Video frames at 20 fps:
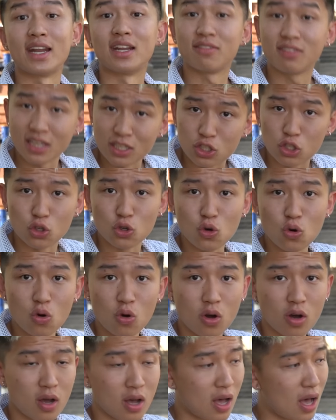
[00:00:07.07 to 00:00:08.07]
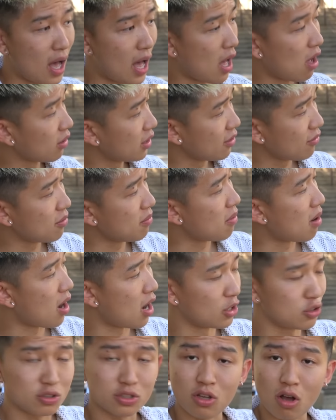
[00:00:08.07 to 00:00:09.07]
And if they do, I'll give them one
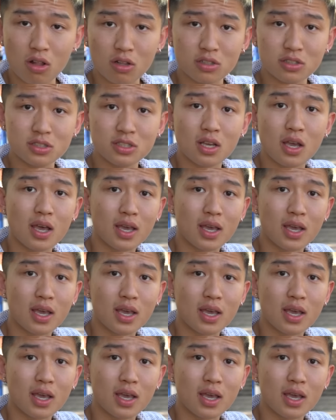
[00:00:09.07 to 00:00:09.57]
hundred dollars